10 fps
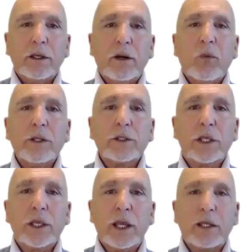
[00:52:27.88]
And once
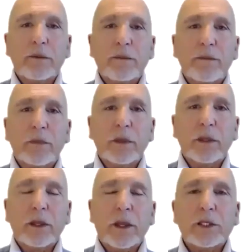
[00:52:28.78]
again,
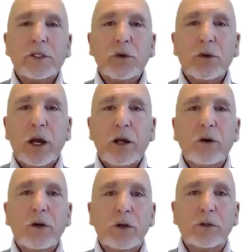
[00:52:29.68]
as your
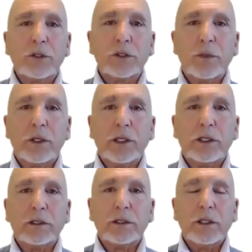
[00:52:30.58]
unconscious
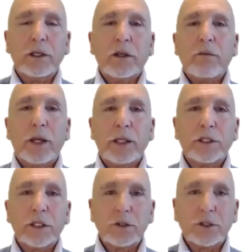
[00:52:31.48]
mind
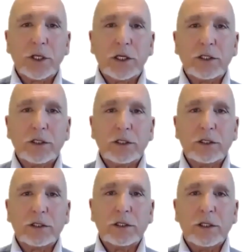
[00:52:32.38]
makes those
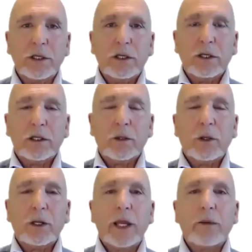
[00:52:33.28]
changes that
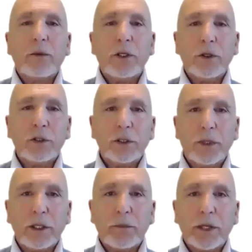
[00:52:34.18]
will enable you to
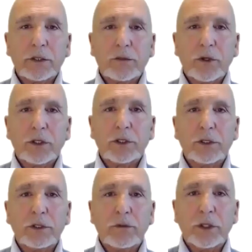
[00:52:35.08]
be the best
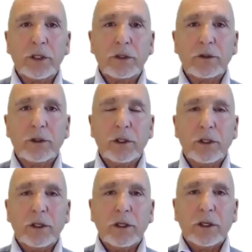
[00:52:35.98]
version of you,
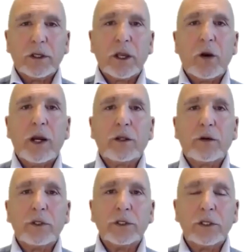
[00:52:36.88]
go out
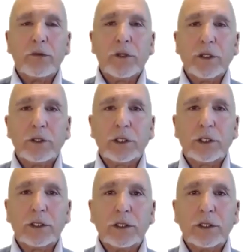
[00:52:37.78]
there into the future,